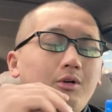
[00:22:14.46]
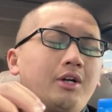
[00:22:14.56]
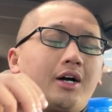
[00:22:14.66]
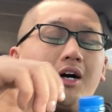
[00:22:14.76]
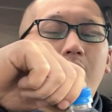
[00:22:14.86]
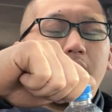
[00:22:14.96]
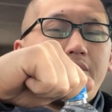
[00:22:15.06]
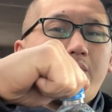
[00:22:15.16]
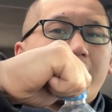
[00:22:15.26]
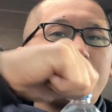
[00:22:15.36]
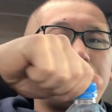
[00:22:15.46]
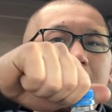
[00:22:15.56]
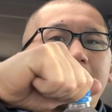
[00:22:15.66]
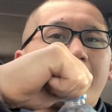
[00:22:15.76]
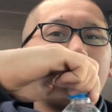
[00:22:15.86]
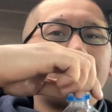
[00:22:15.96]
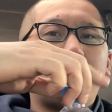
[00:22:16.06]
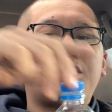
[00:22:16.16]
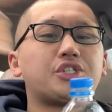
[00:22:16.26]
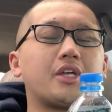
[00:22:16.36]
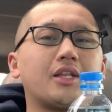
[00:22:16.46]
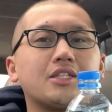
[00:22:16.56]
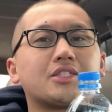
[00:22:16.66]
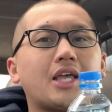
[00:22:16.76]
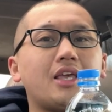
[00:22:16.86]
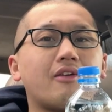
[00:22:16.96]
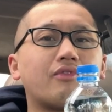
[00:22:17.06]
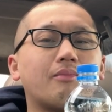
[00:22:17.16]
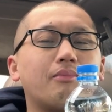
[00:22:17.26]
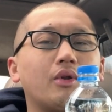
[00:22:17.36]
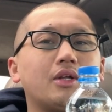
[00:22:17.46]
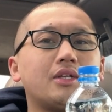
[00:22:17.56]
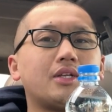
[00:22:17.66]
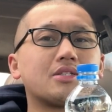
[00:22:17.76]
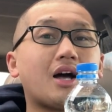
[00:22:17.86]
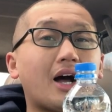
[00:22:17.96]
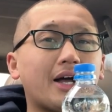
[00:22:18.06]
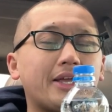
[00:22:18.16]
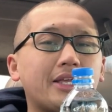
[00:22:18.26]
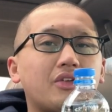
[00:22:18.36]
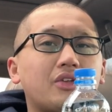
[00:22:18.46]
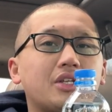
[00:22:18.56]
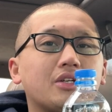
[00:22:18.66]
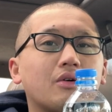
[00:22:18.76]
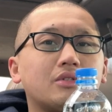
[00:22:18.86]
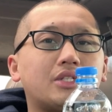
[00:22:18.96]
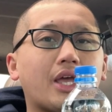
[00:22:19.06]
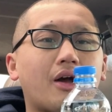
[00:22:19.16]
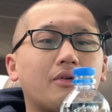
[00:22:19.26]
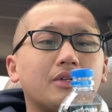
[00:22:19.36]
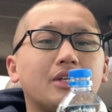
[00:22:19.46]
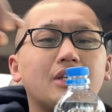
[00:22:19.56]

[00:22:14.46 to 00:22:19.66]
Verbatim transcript: uh, when you want to adjust elevation, let's say if the bullet is high and you need to go down,